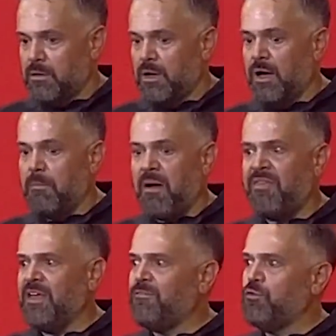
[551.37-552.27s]
I
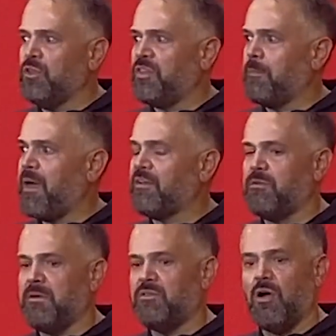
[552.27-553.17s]
think if you think back
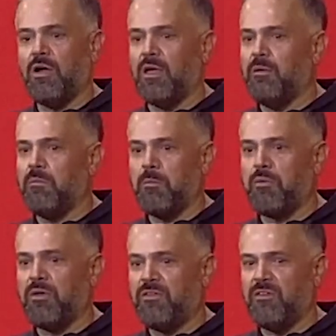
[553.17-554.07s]
to me talking in
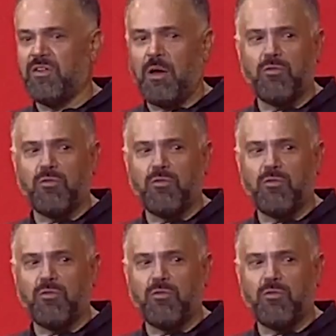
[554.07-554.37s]
preseason,